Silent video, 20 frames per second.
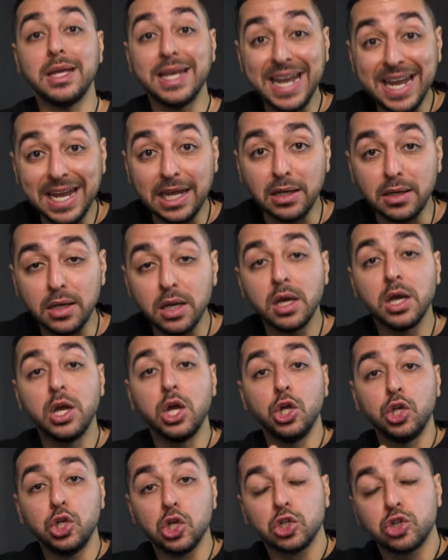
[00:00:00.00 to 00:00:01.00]
in
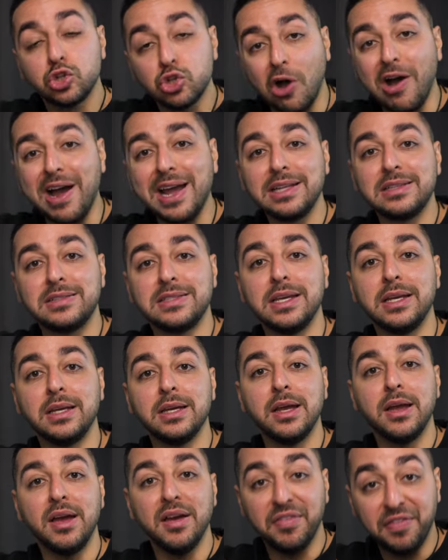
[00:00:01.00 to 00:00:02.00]
your
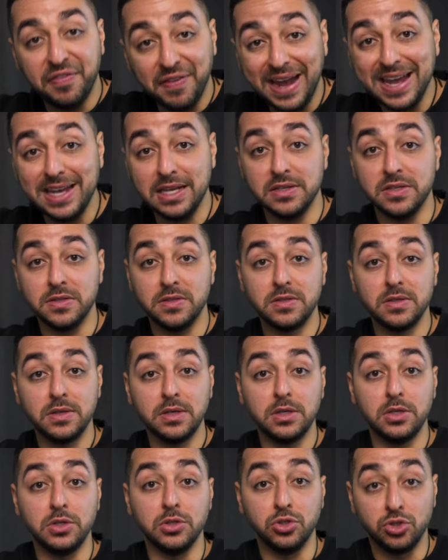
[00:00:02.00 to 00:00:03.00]
dieting phase
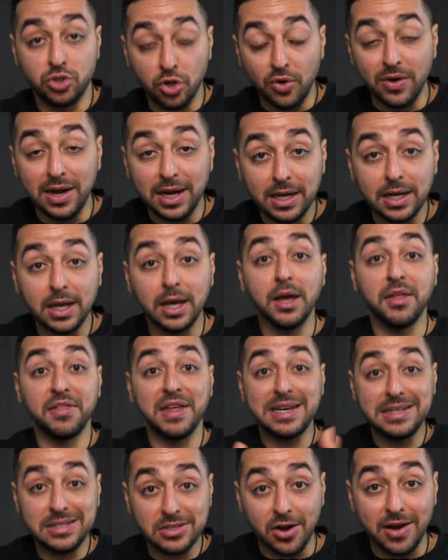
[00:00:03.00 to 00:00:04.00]
during
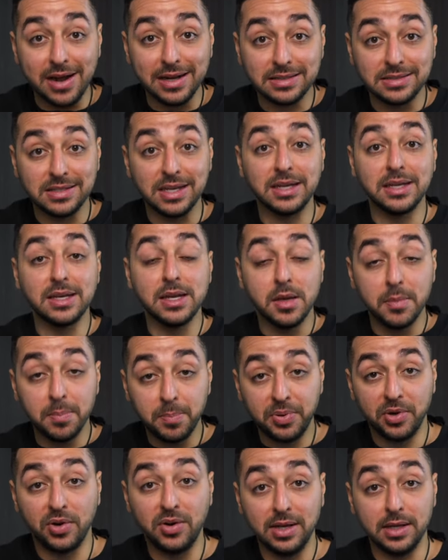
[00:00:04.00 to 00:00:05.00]
that dieting
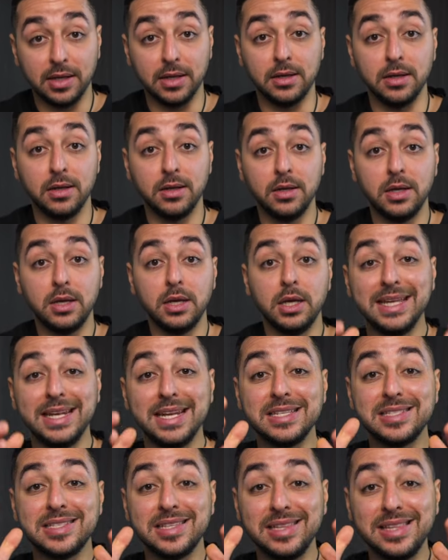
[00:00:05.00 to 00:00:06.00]
period. It
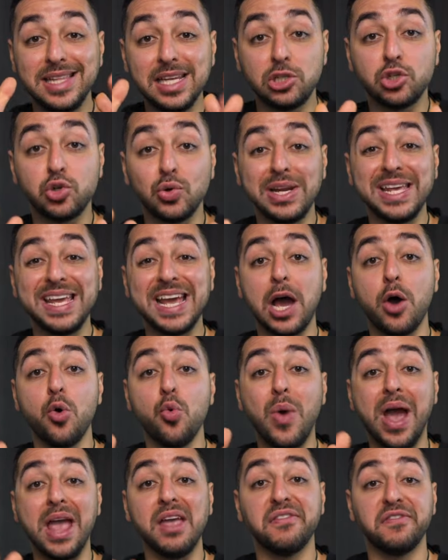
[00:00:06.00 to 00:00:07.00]
is literally a
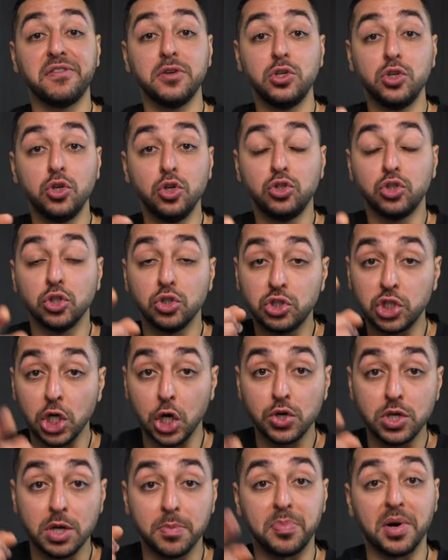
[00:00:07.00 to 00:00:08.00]
way for you to
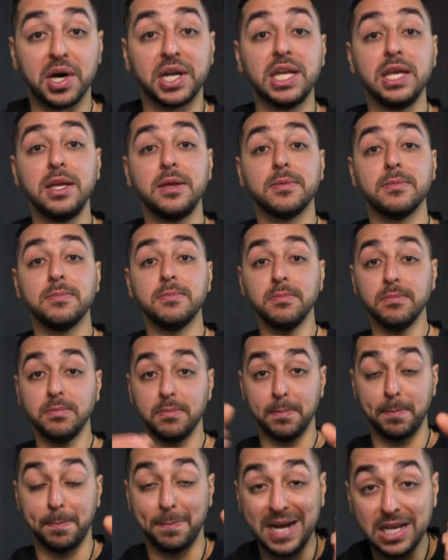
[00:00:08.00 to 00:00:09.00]
tell your body,
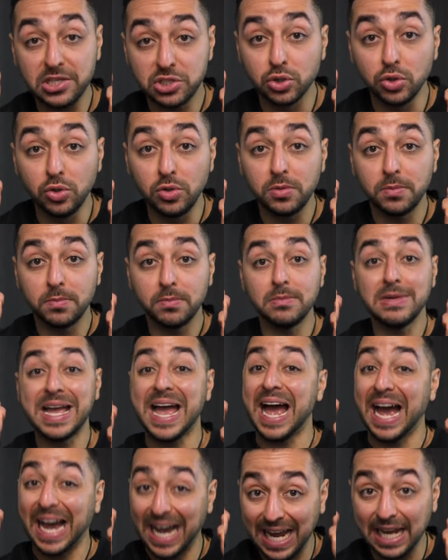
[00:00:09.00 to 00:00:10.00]
muscle,
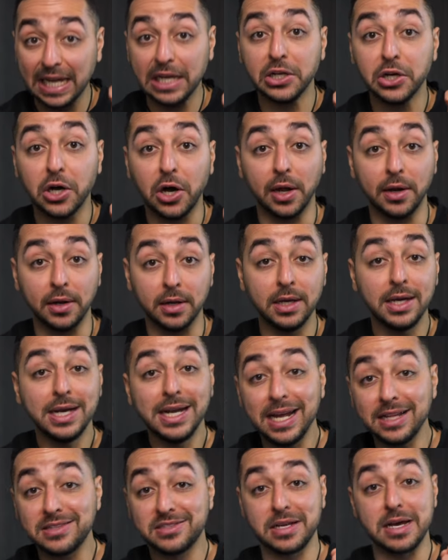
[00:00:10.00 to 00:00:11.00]
hang on.
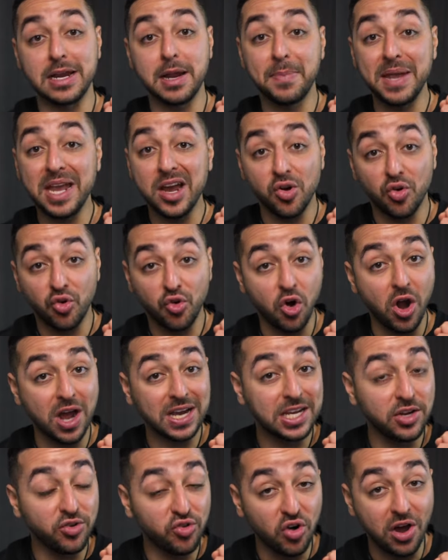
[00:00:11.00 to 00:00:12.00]
It's going to be a
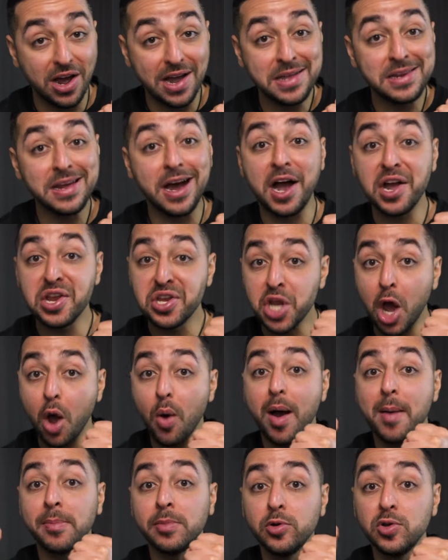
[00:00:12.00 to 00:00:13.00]
rocky ride. I
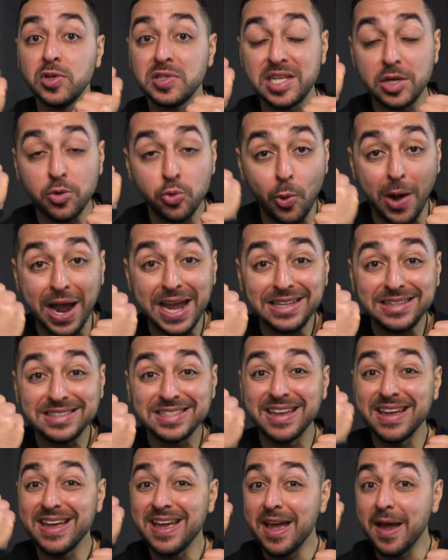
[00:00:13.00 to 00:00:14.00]
know I'm losing
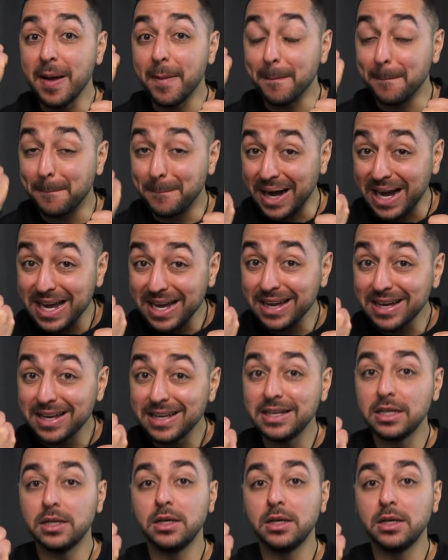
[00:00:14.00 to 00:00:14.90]
weight, but